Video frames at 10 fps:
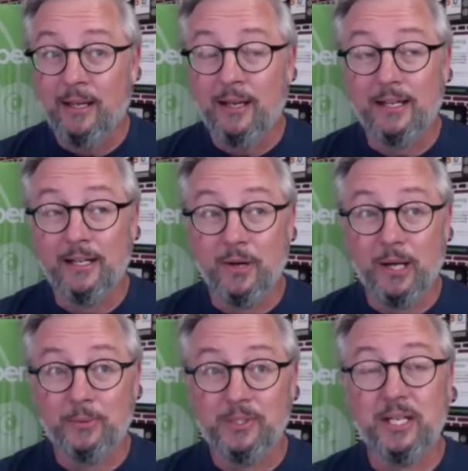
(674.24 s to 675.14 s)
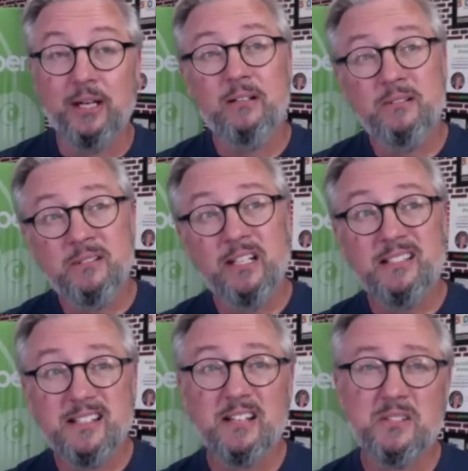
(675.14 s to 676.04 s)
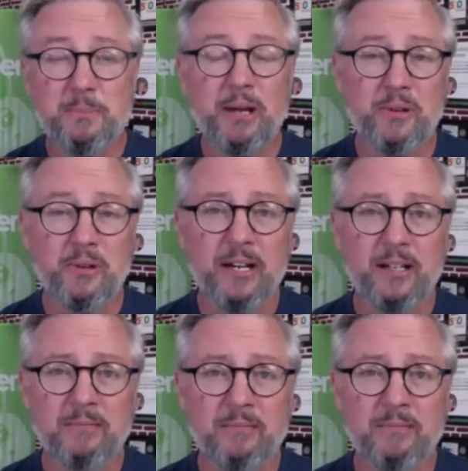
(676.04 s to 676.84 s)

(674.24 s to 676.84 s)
You know, I would say, oh, that sounds about right.